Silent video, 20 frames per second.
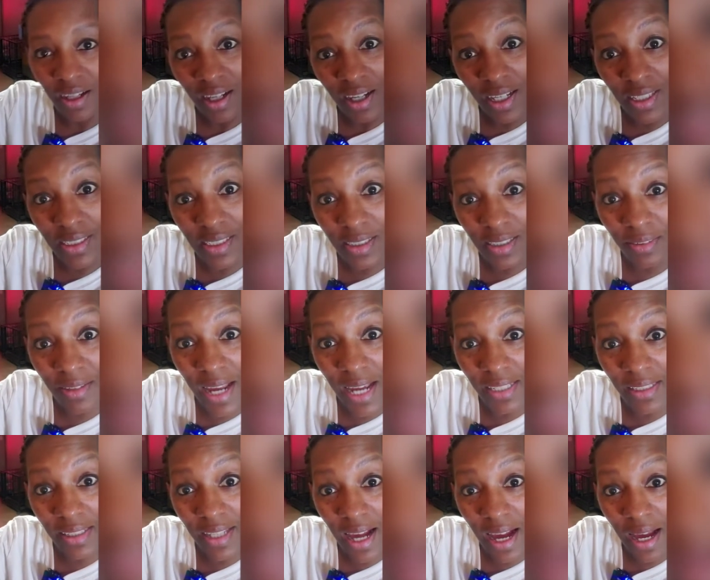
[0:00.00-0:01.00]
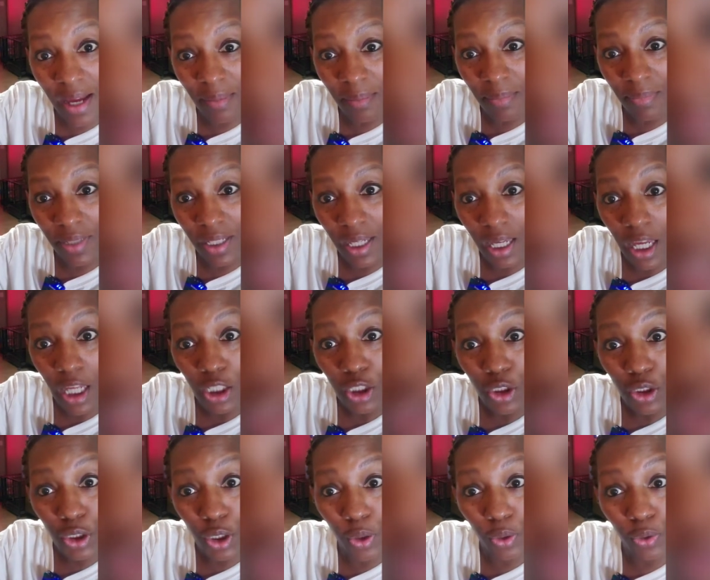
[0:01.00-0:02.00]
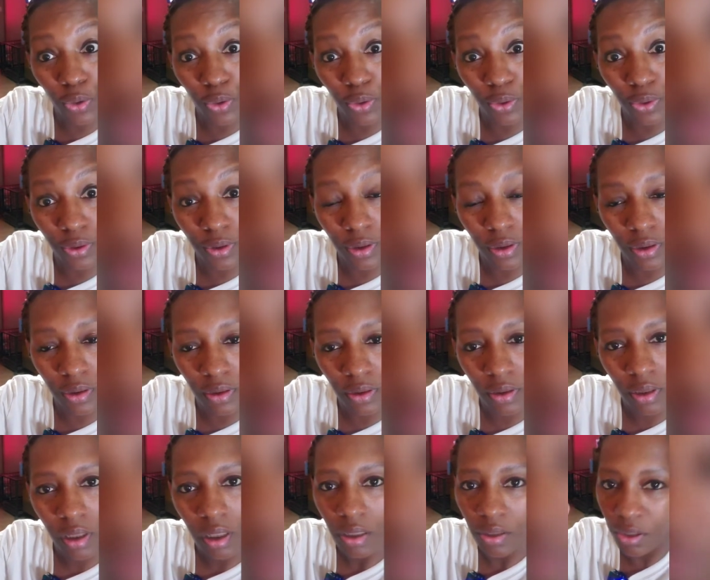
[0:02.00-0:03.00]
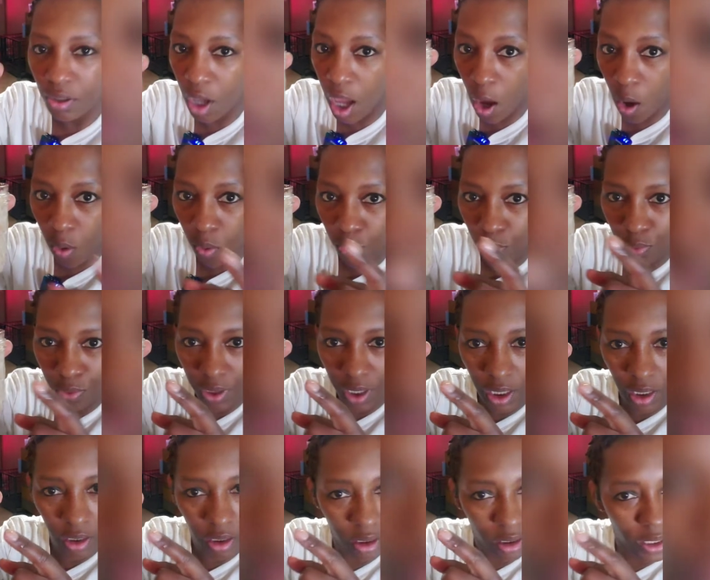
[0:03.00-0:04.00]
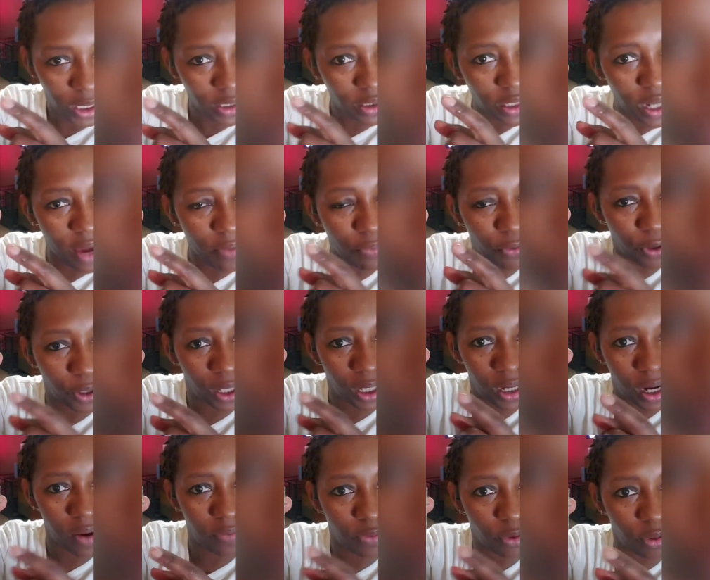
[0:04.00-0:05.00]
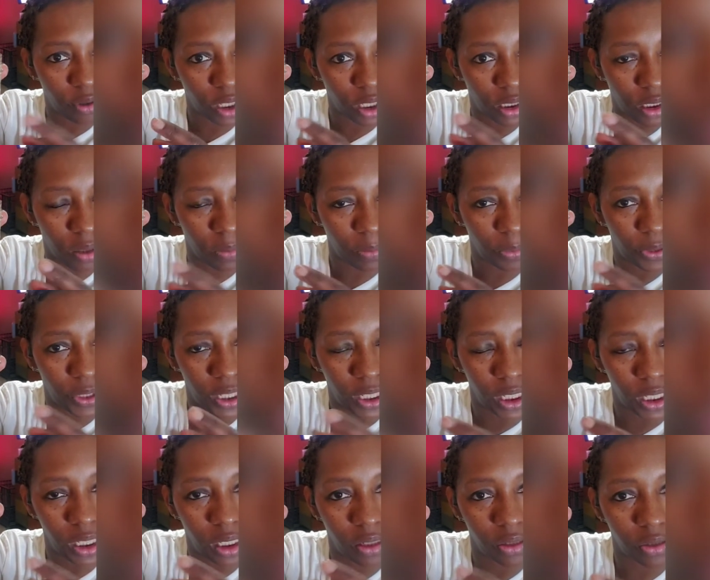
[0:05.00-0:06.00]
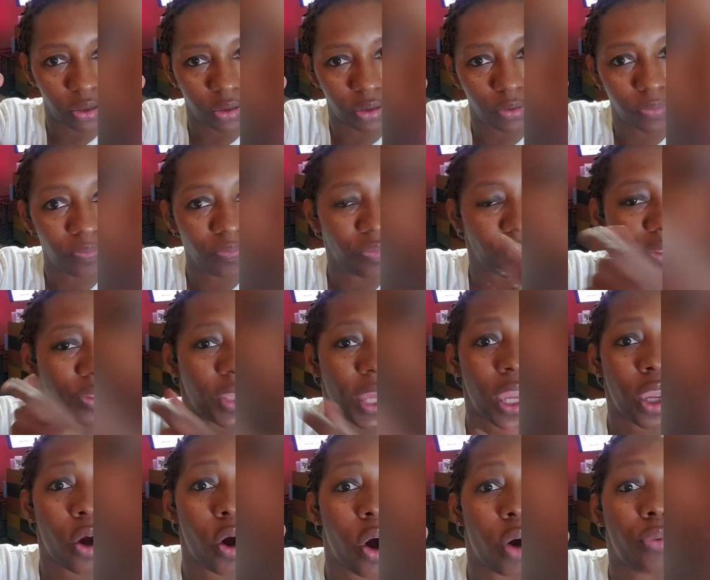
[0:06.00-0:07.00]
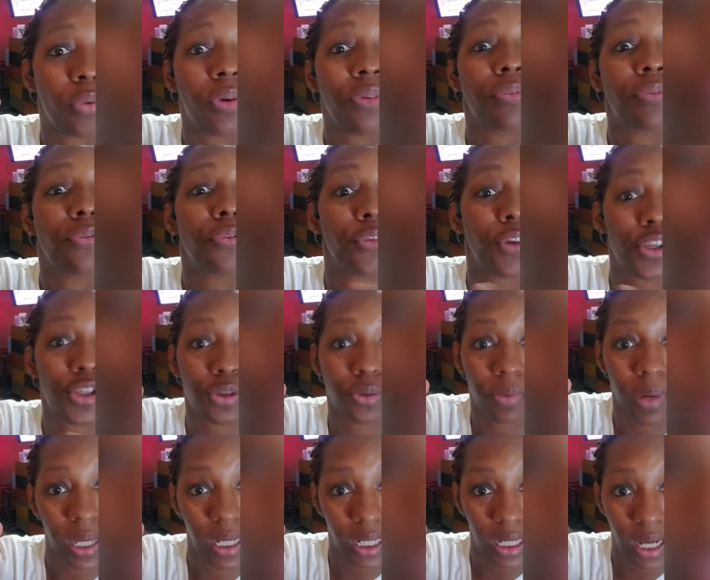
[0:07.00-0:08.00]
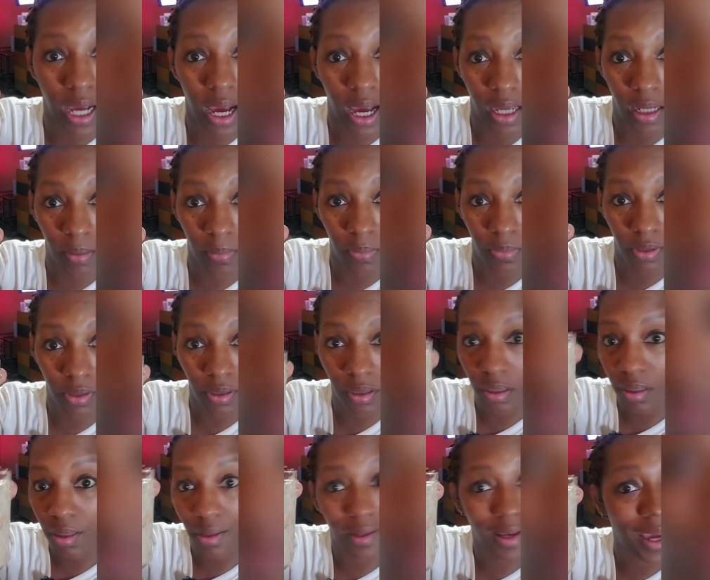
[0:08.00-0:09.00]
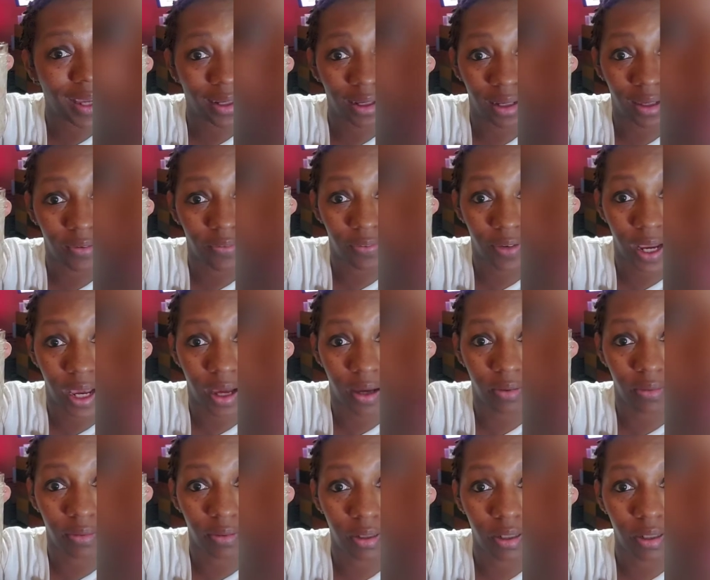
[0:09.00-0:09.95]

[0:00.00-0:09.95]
Until next time, toodles. Oh, let's not forget after these completely cool, they are refrigerated items, not left out.